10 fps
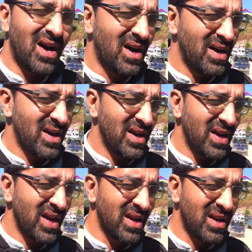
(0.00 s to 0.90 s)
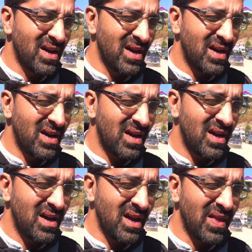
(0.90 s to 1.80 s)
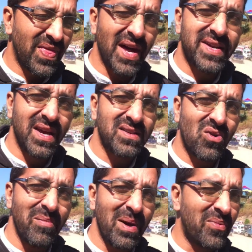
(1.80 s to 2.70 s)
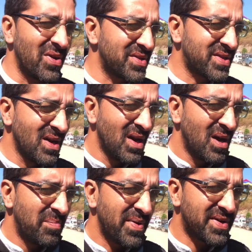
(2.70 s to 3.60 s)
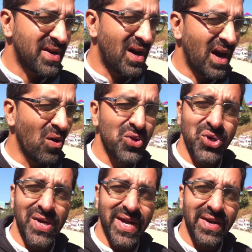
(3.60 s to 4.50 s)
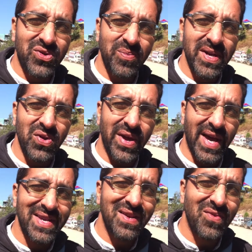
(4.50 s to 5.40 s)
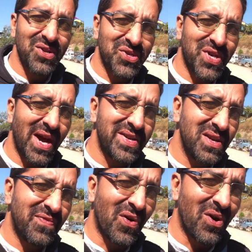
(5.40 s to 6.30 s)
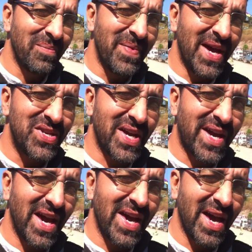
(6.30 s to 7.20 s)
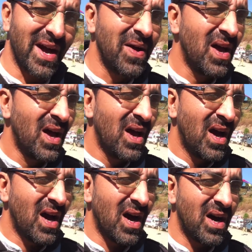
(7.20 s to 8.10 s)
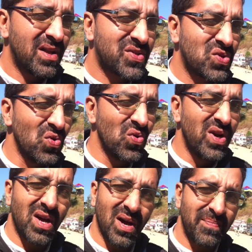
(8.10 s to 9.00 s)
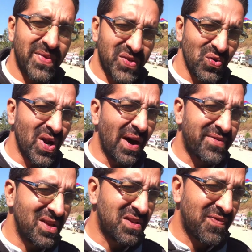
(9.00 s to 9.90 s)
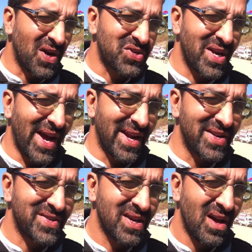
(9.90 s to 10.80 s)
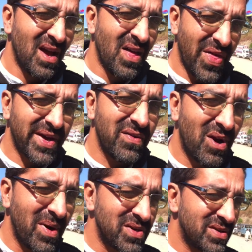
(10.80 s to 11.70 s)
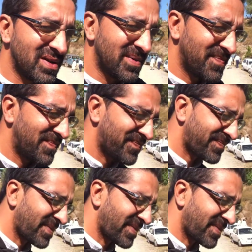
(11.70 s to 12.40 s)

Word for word: uh, in, in that day's remembrance, but I also intend to be doing a civil society forum, AJK, here soon, um, soon after this function ends. Thank you very much.